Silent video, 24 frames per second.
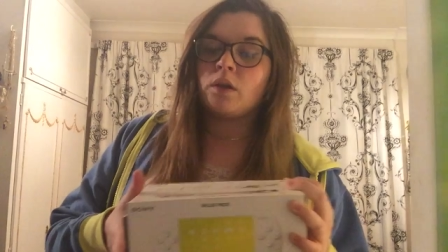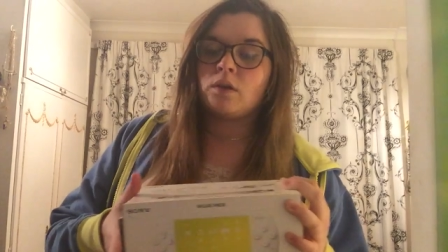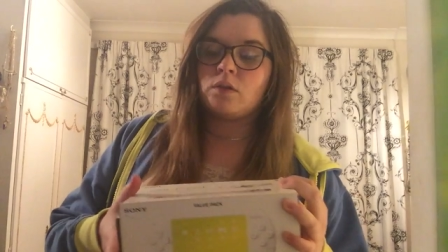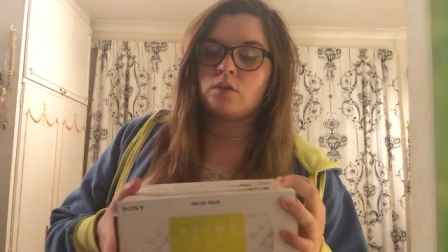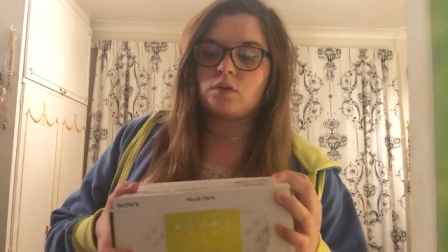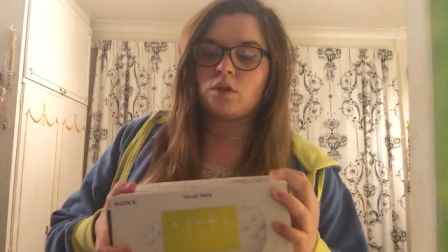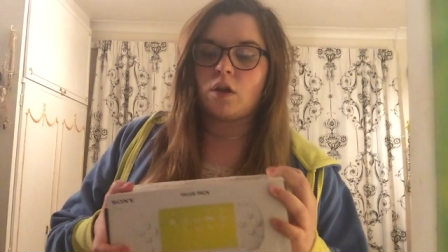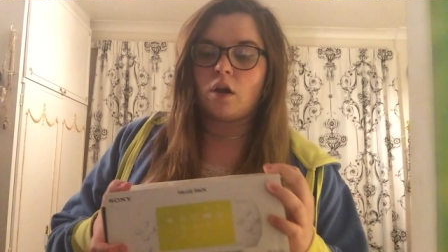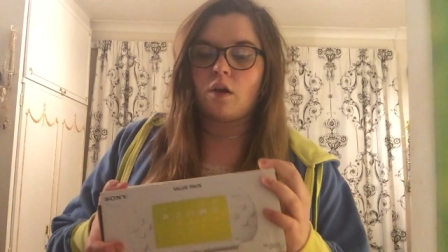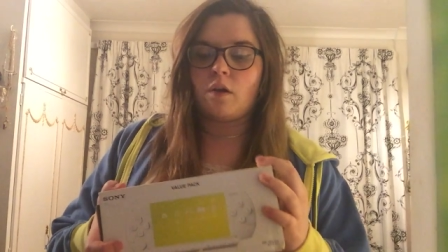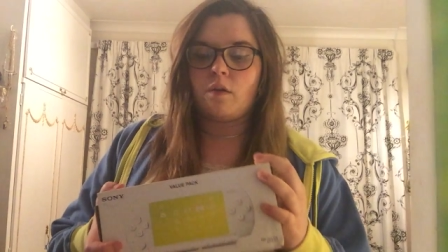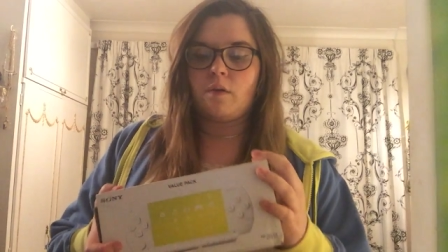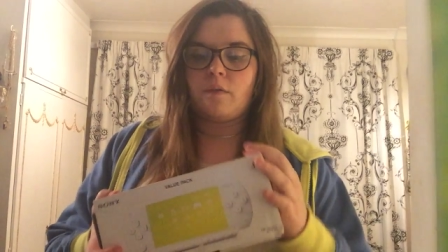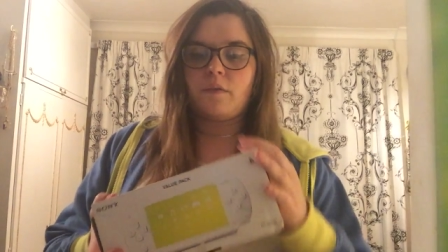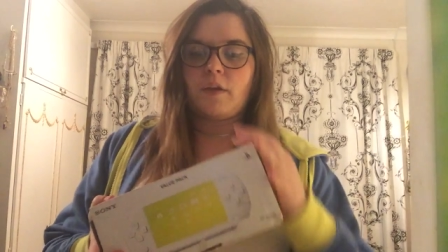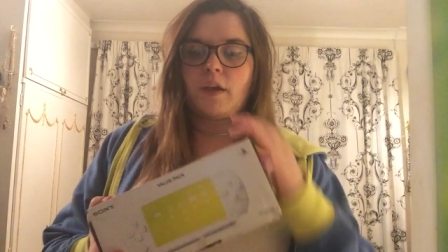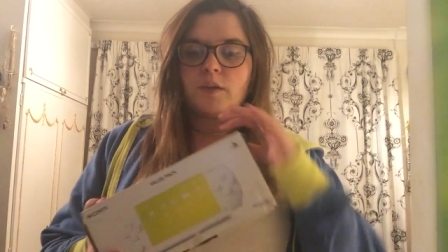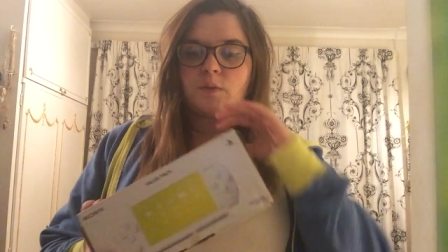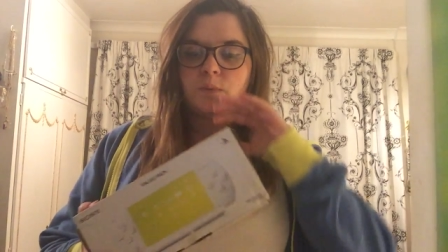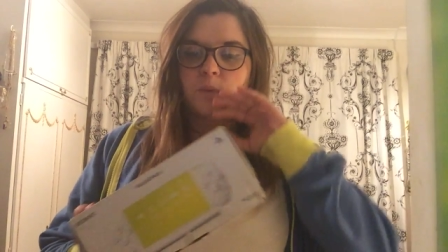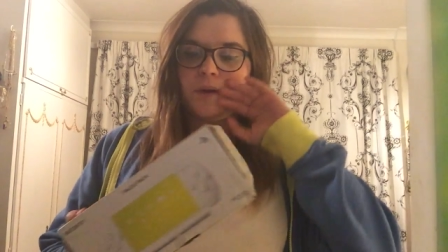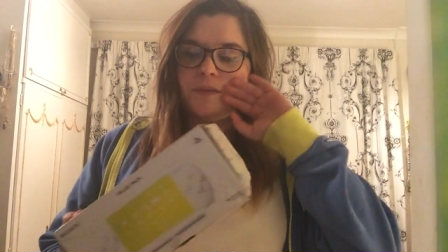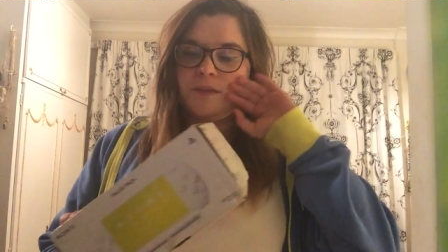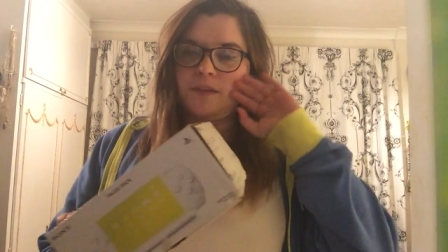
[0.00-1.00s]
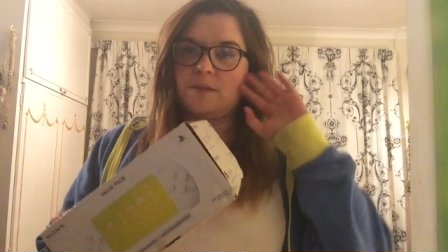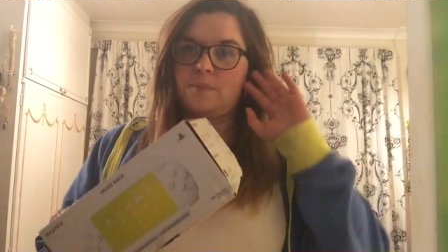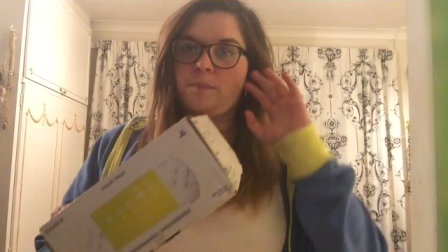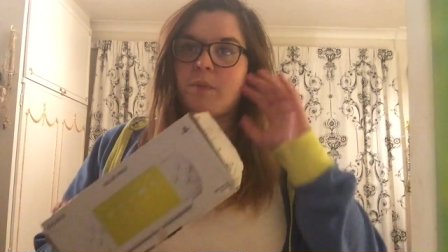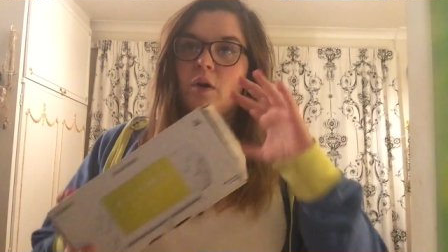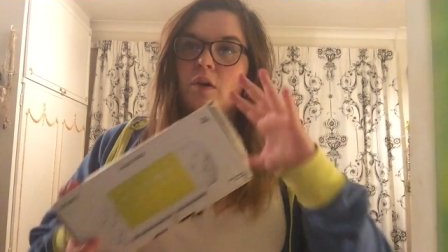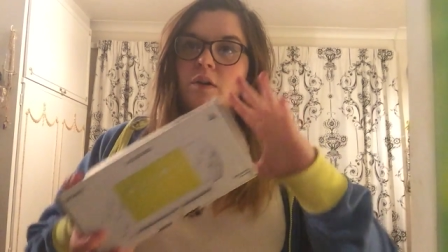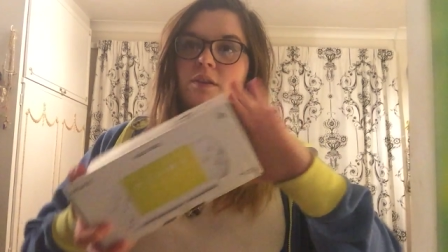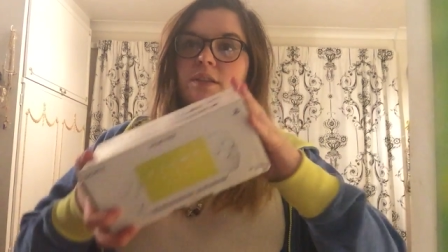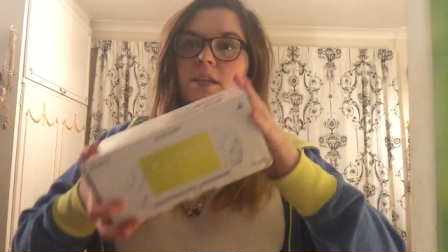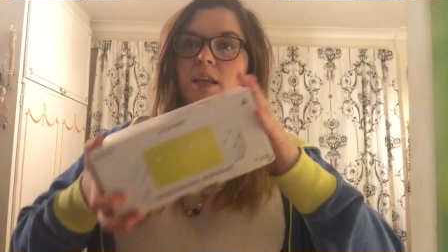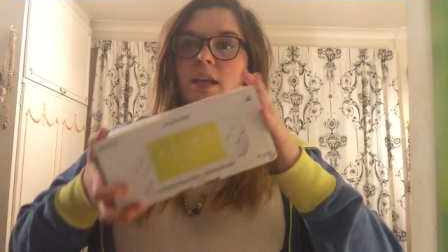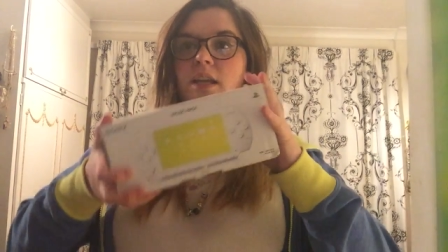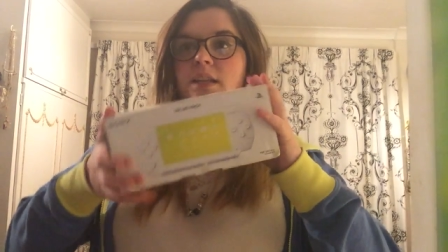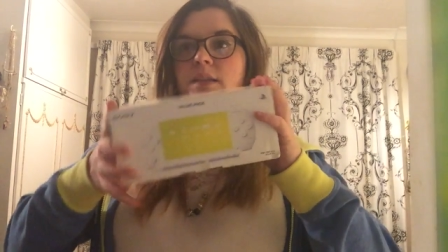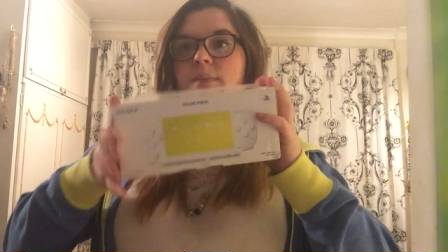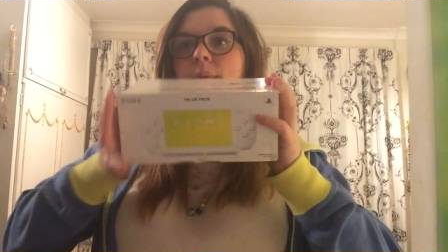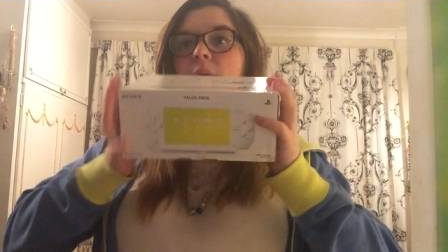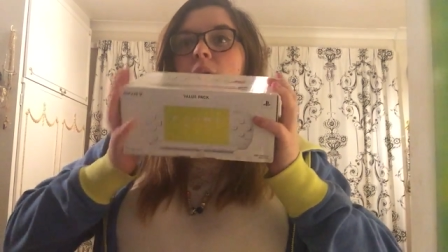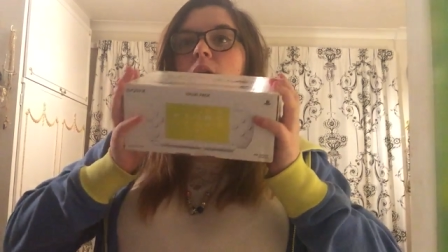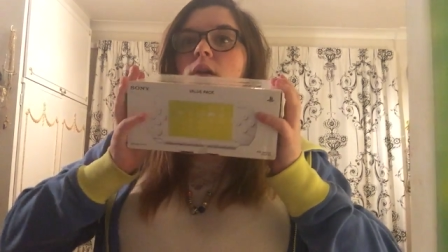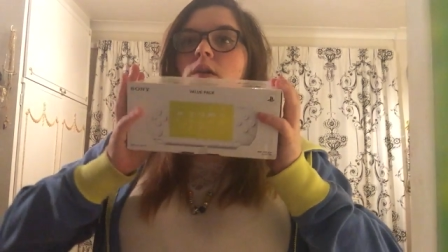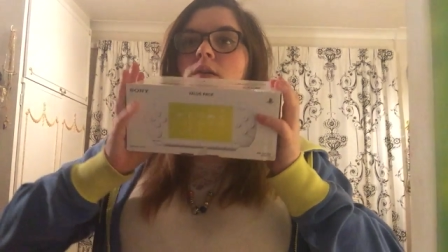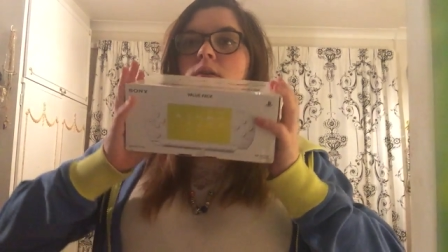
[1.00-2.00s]
So that's why this box is
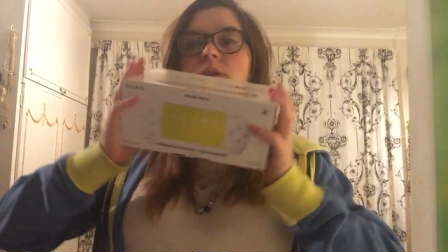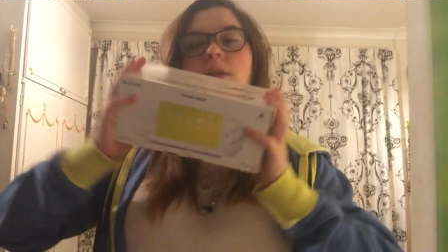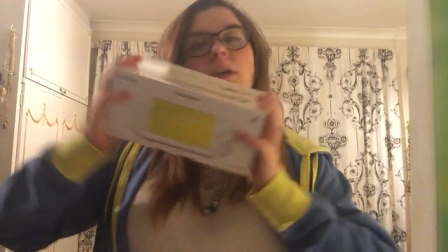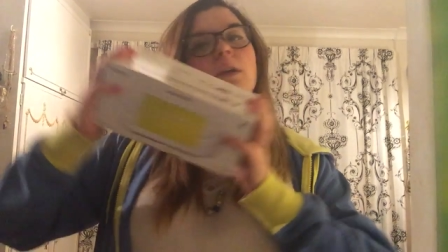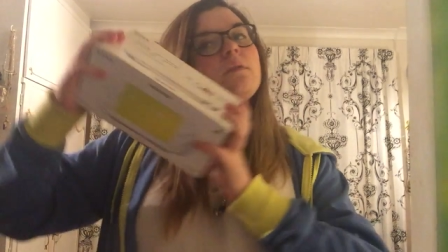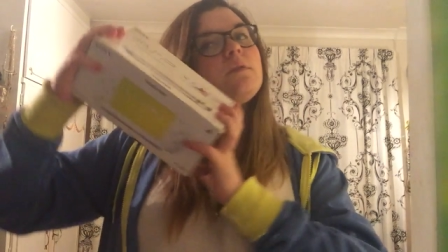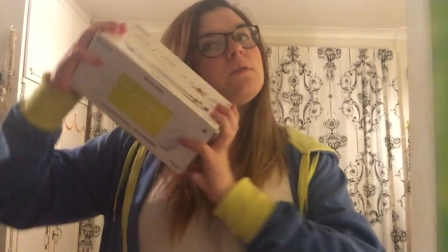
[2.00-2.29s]
massive.